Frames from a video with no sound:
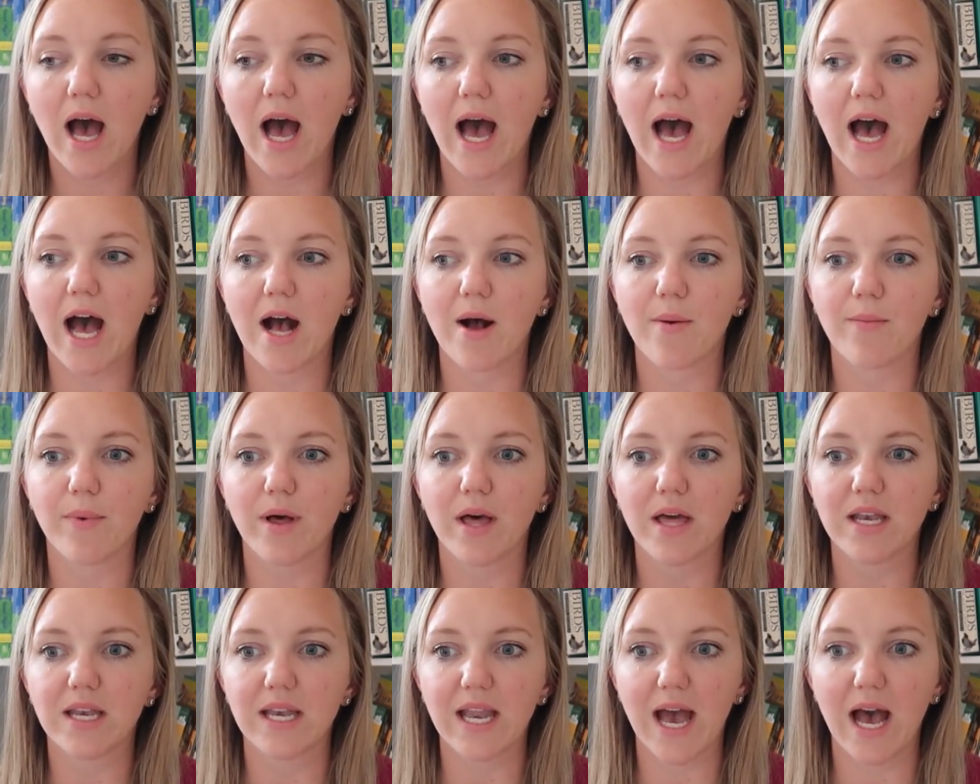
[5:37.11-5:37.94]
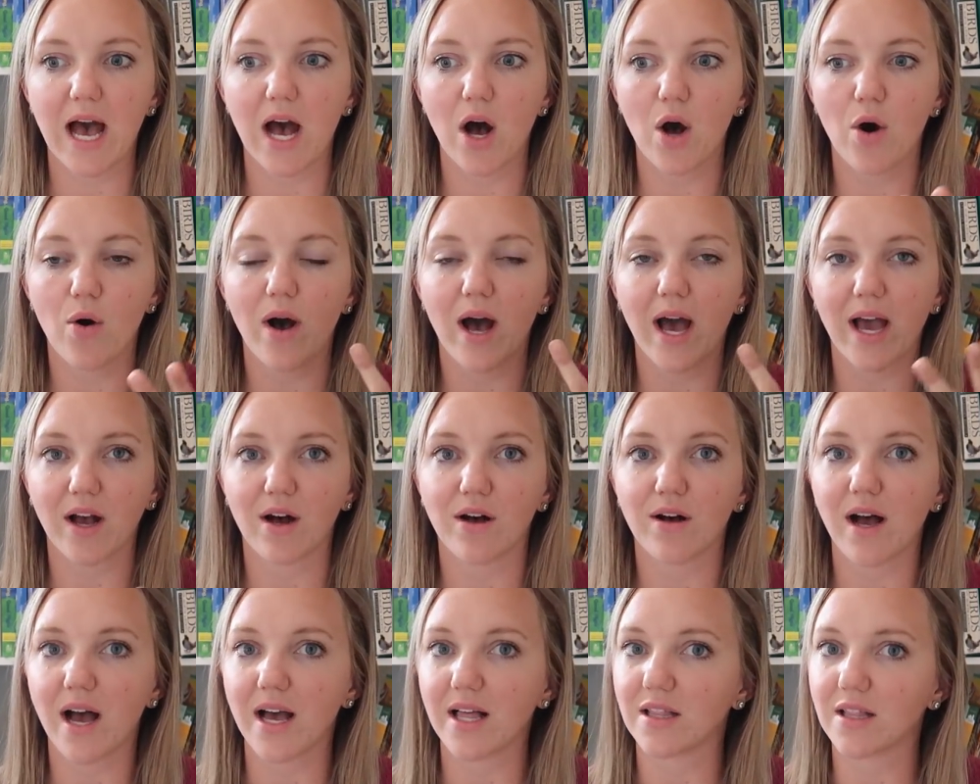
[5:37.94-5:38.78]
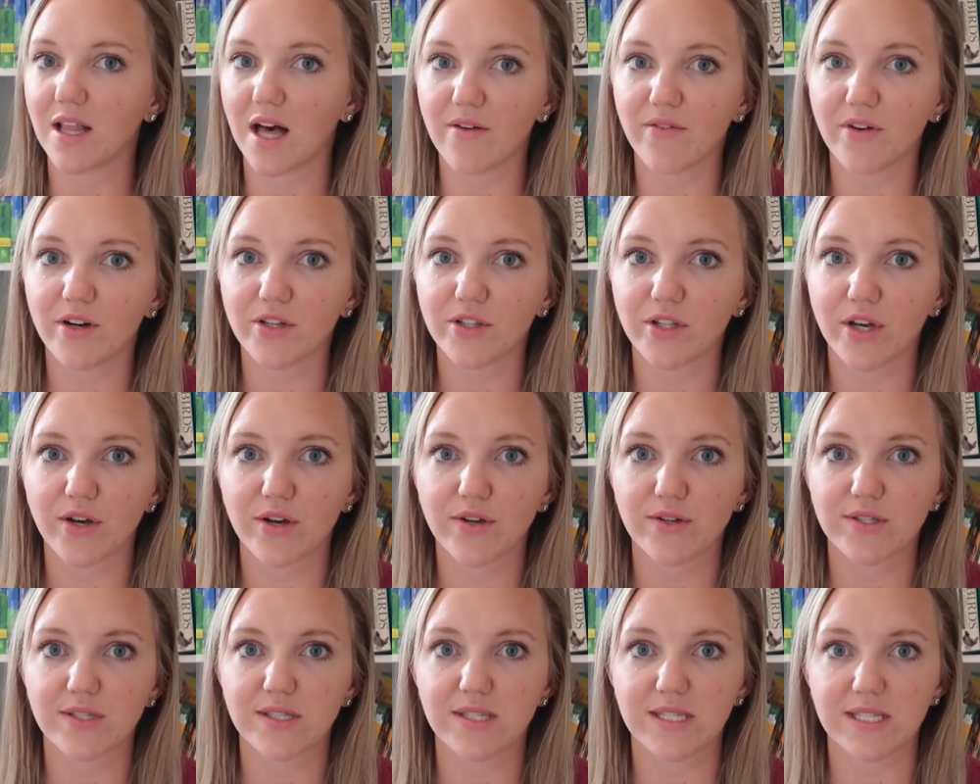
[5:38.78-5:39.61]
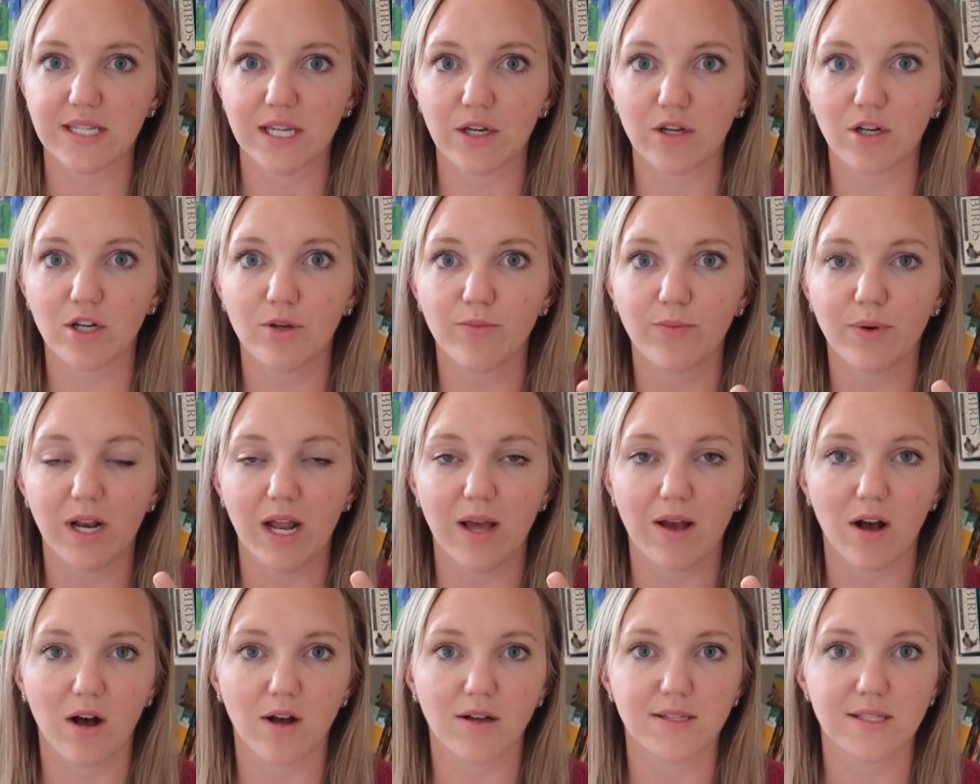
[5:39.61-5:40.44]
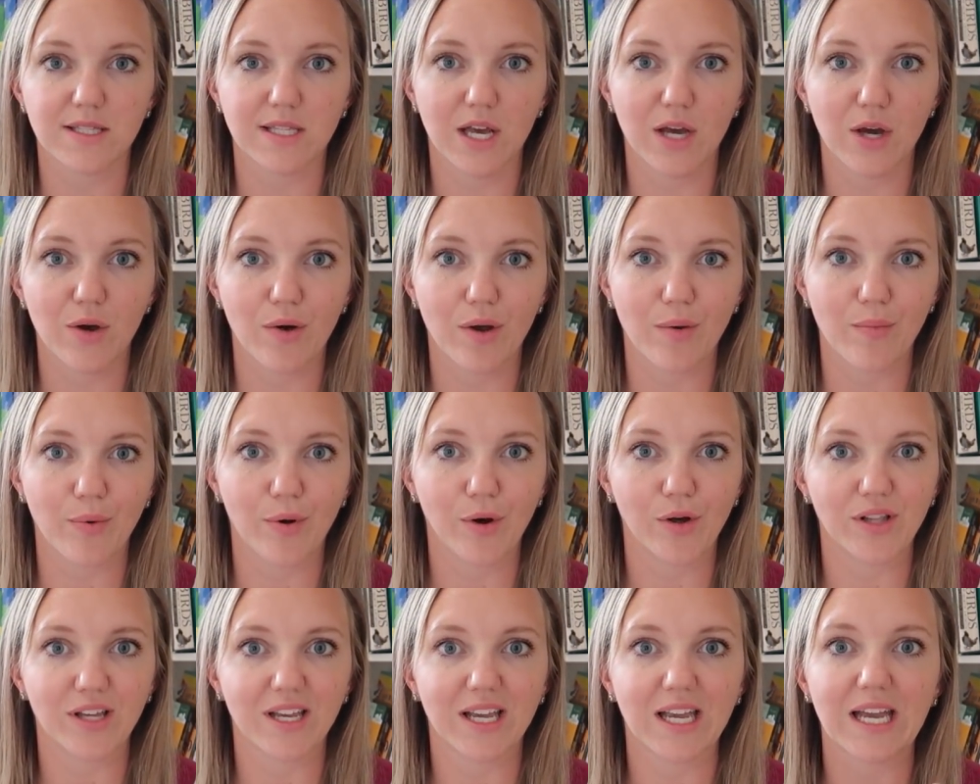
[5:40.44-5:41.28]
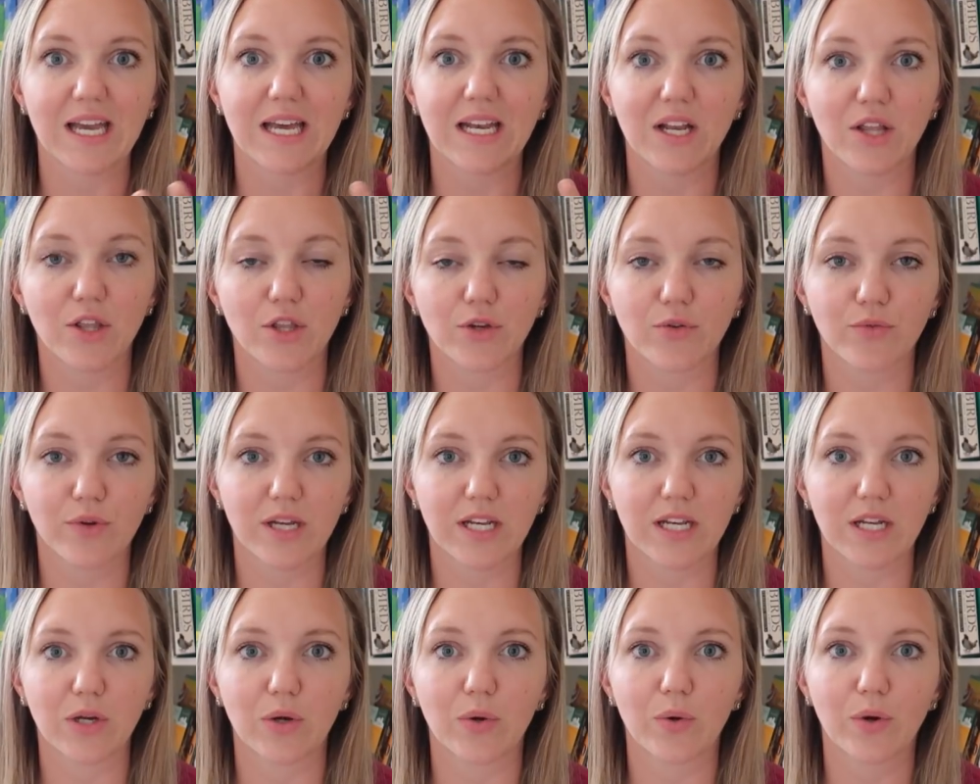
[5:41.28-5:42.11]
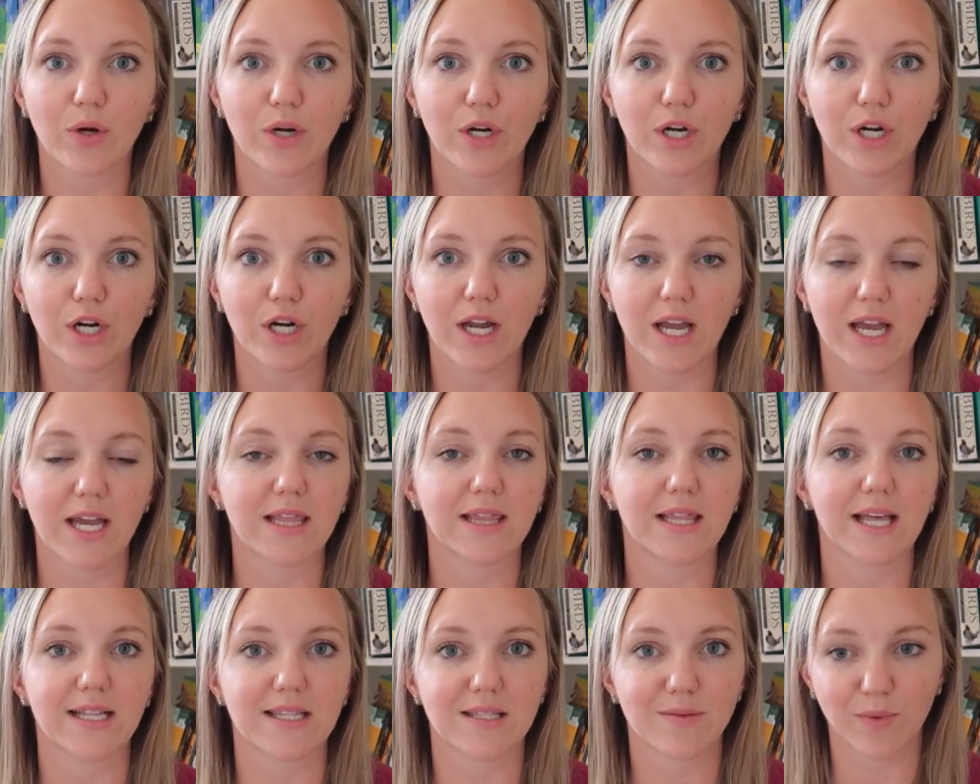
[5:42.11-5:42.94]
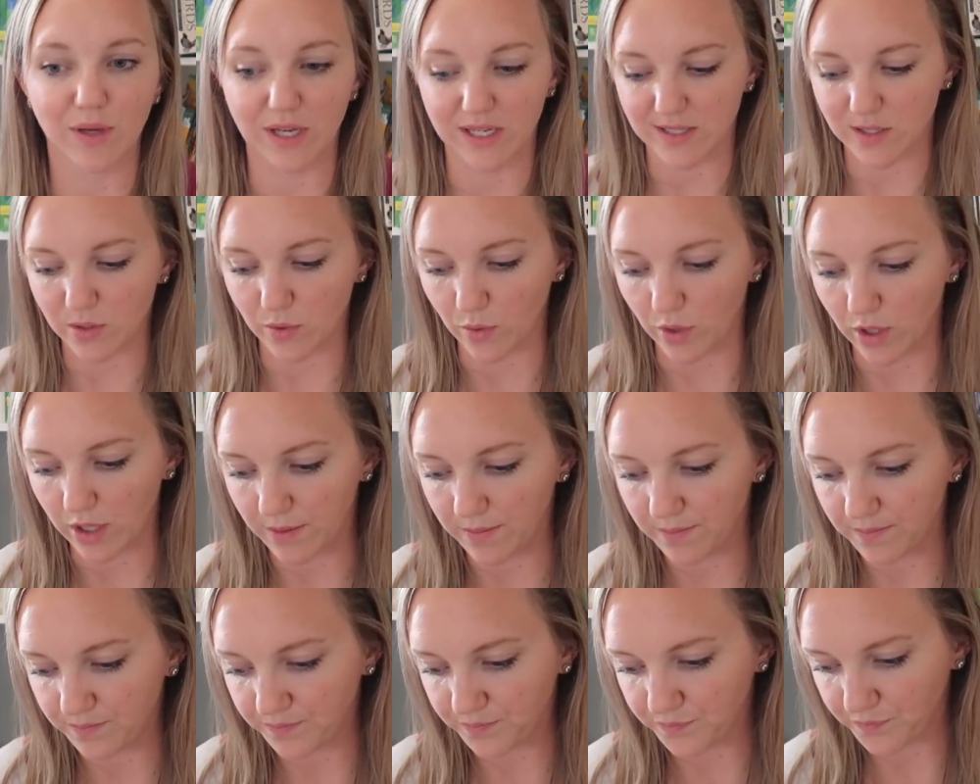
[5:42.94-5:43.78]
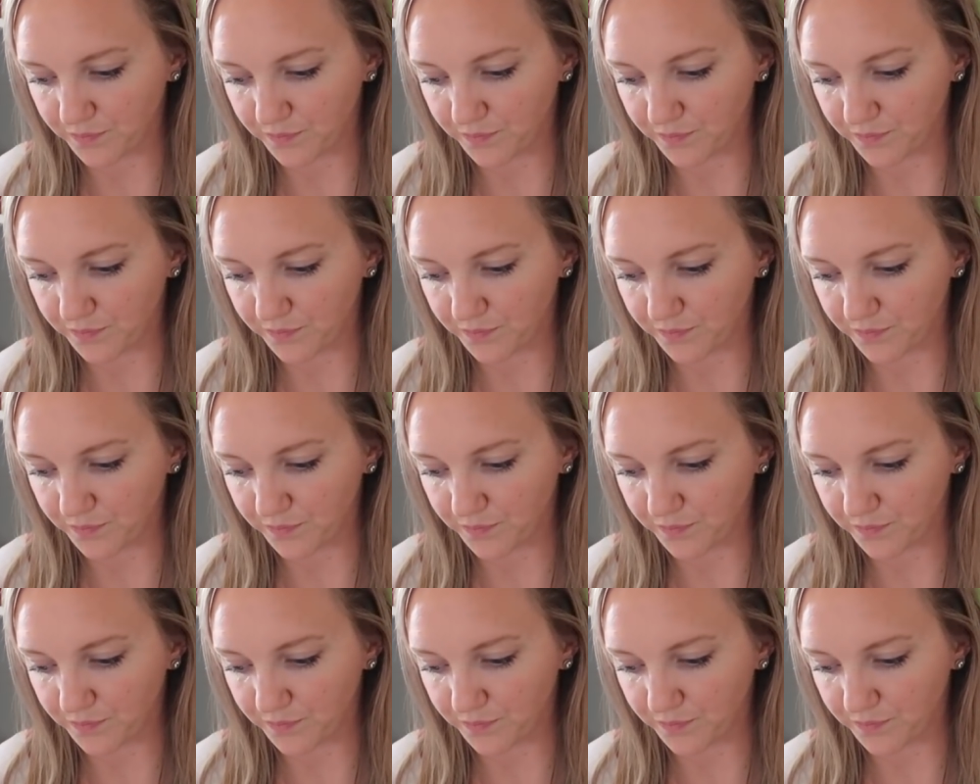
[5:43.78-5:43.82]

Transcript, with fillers: Um, now, I, I love all those still, but I also am pulling in the Reading Corner and Let's Play School.